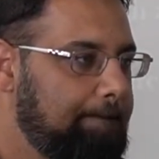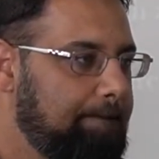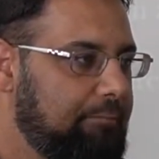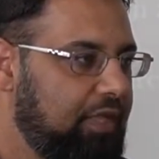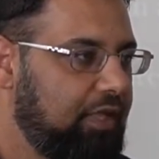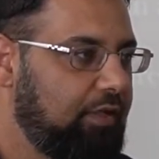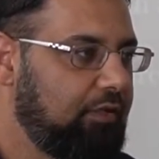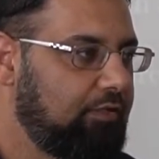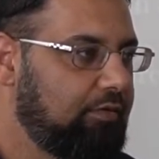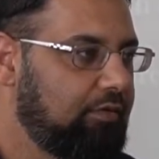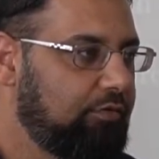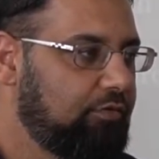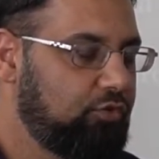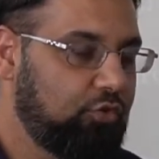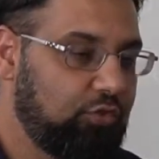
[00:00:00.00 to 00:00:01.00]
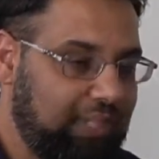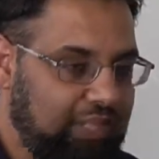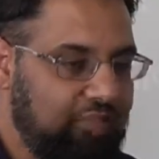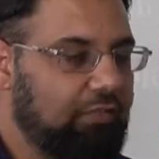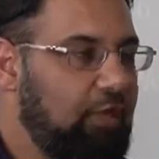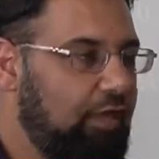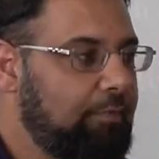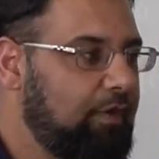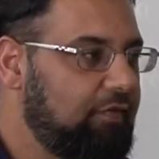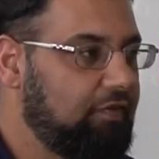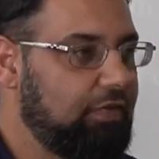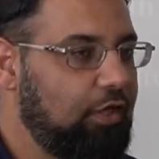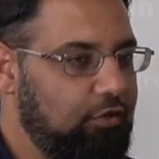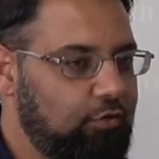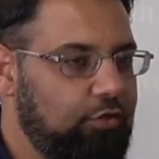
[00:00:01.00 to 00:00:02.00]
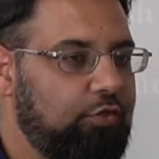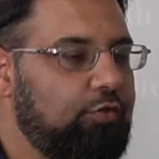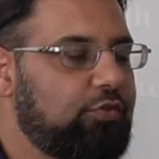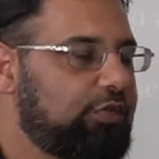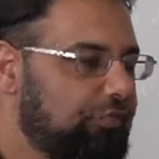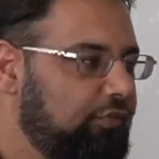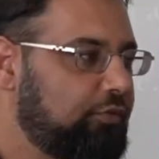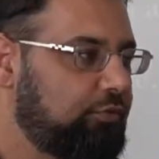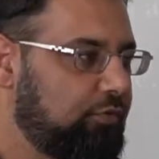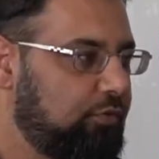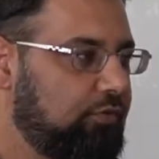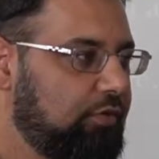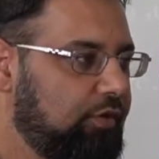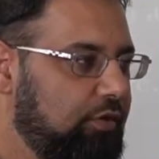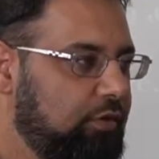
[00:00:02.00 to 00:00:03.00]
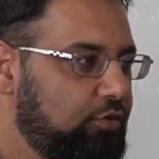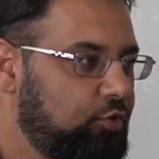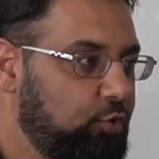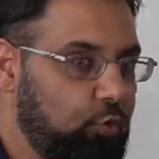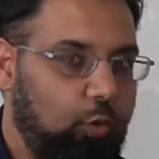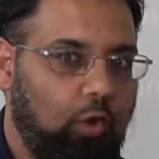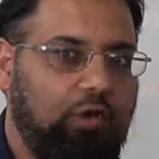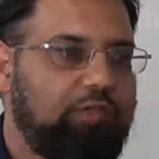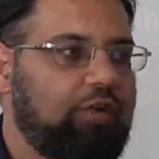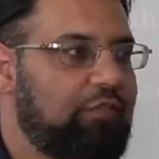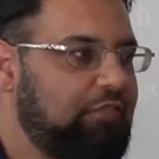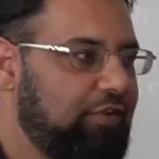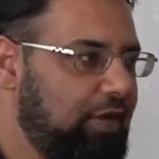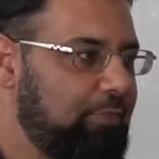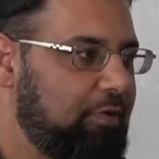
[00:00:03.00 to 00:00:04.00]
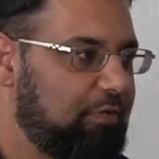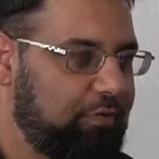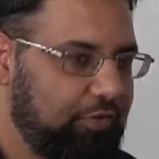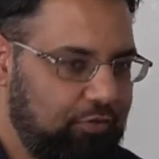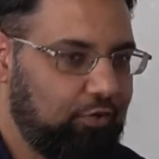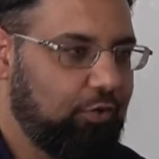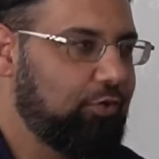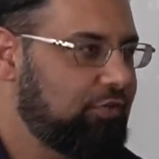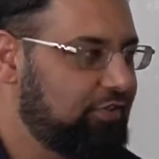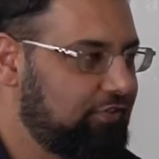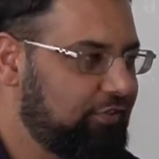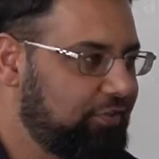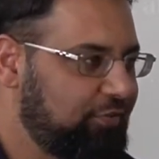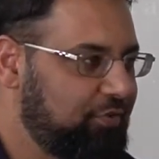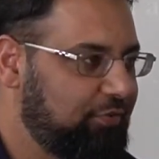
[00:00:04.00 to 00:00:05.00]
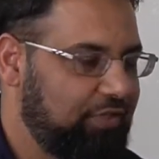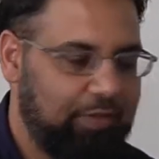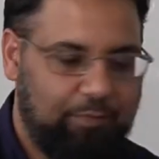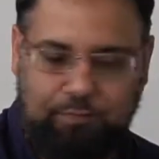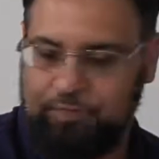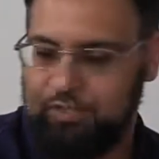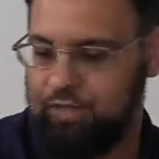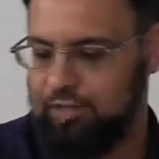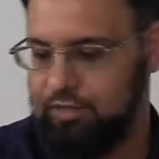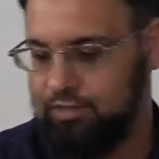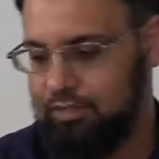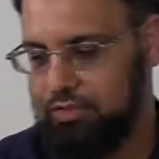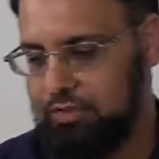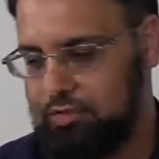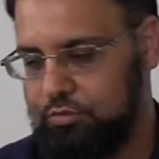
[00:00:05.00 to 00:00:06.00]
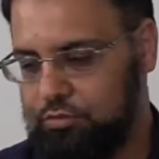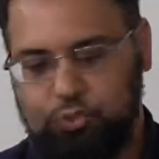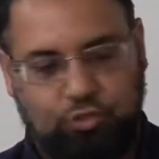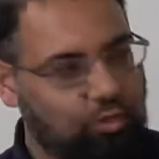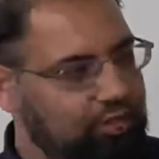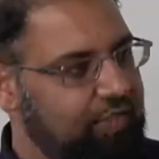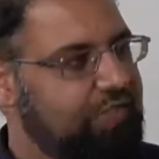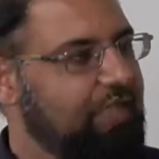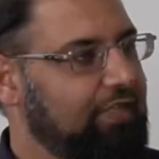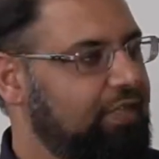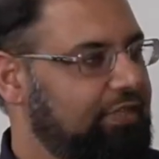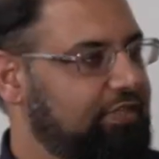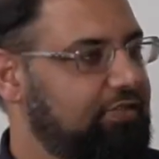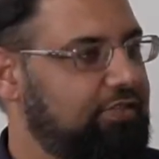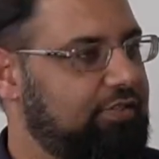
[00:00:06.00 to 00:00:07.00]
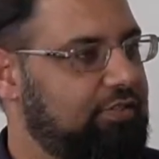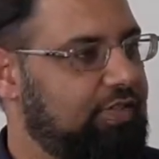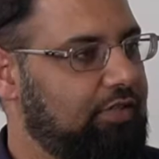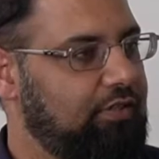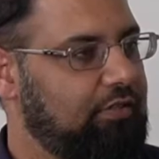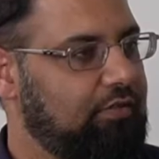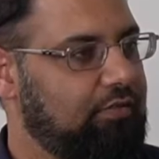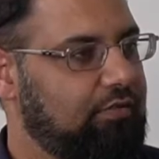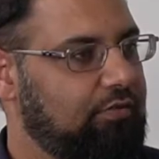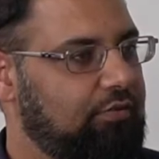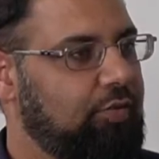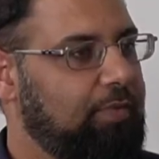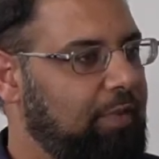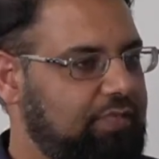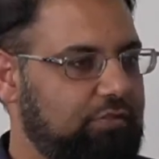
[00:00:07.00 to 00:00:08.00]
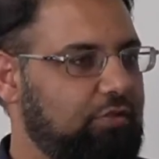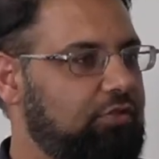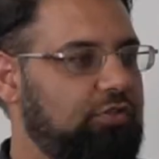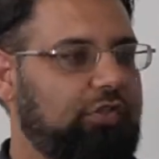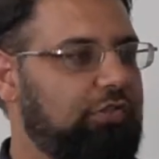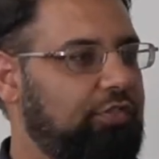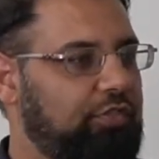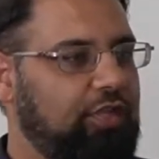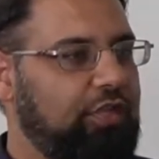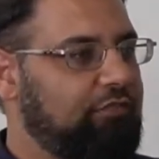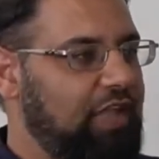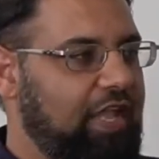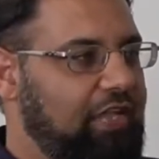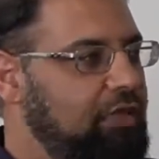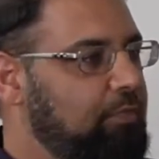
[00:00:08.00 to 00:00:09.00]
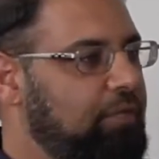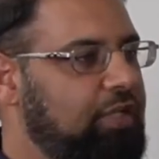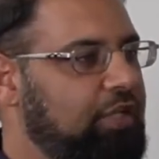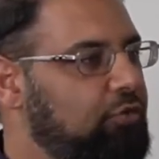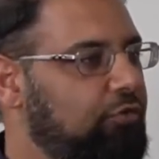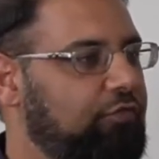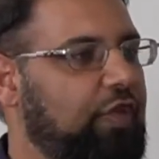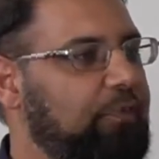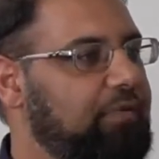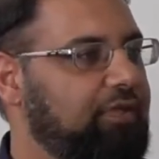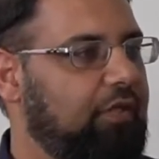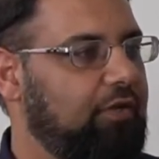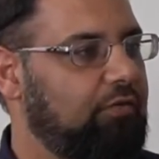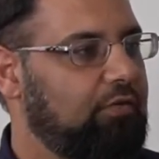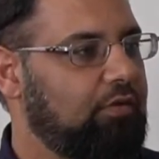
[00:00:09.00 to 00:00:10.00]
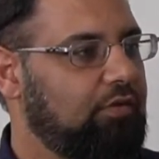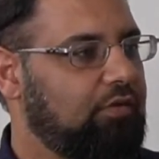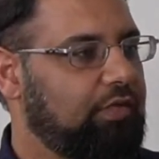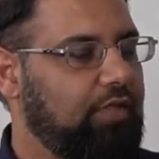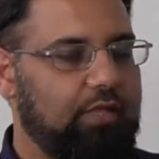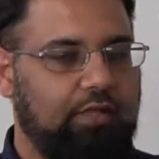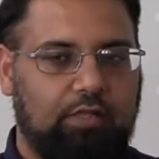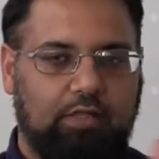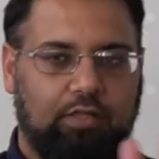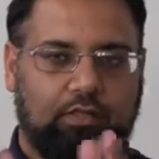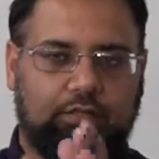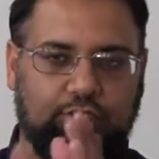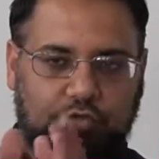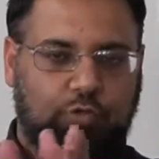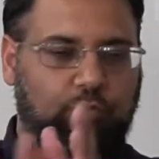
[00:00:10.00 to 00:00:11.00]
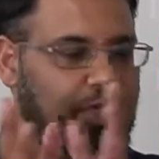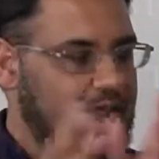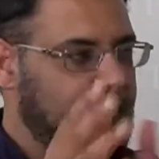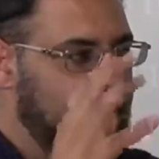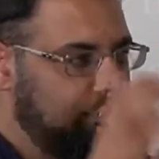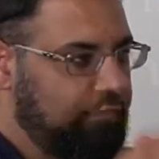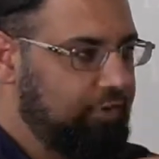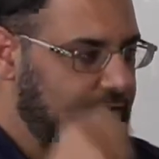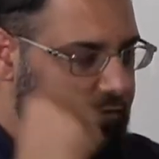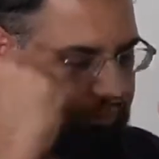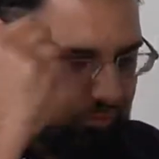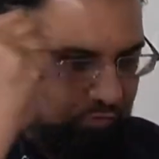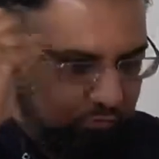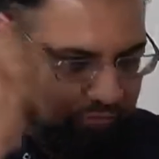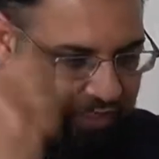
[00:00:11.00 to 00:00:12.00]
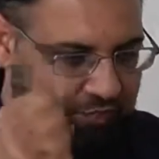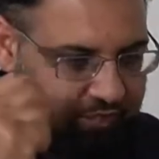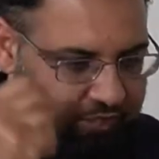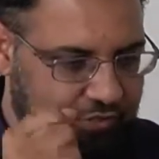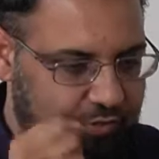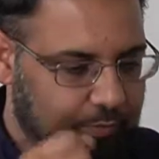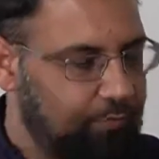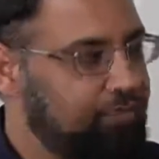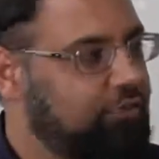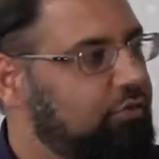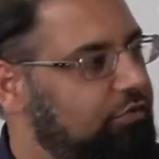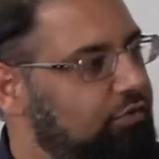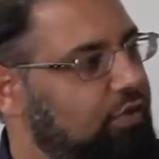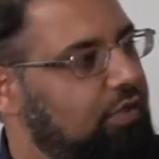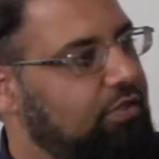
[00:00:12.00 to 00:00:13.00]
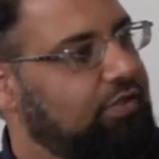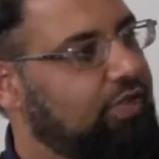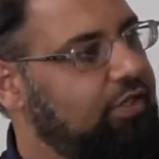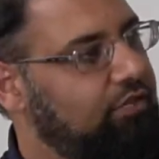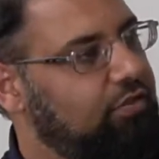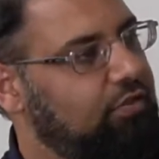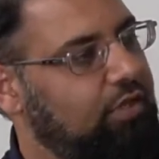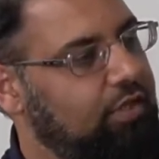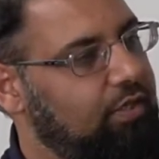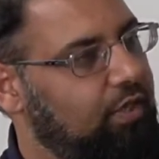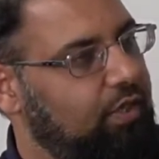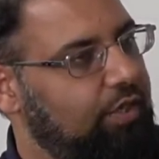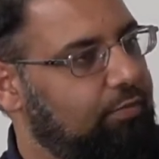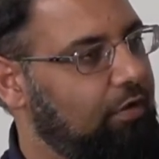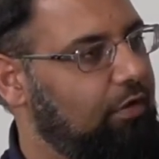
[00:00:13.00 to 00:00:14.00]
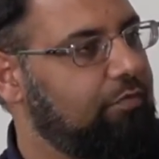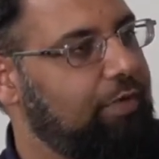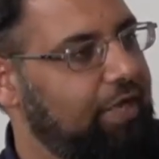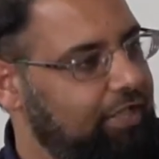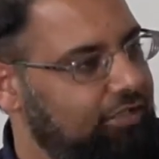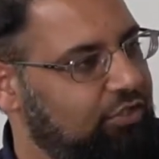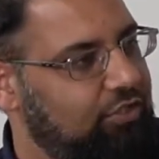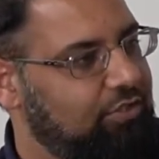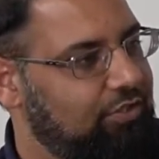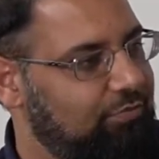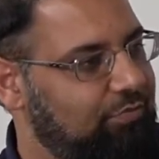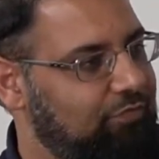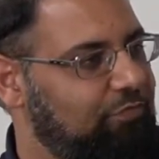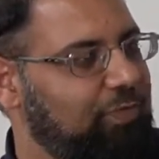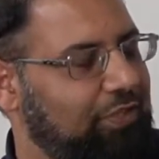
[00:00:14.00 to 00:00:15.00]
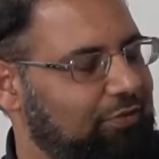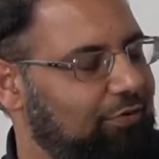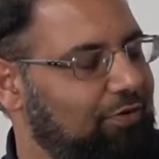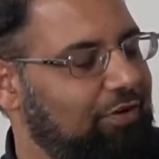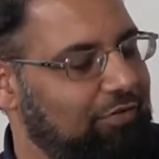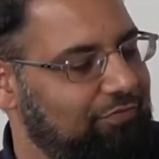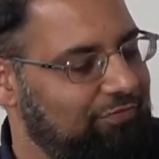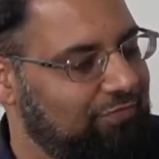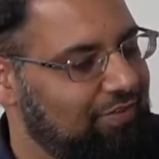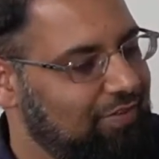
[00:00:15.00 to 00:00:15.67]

Yeah. To get the rahmah of Allah, you need to do something as well. To qualify for the rahmah of Allah, you got to do something as well. Yeah. So do you understand that, sisters? Yeah. So imagine if you could think of anybody in your family now. Yeah. Just to quickly, to really reiterate the point. So Tanya, apart from H, because we picked her enough,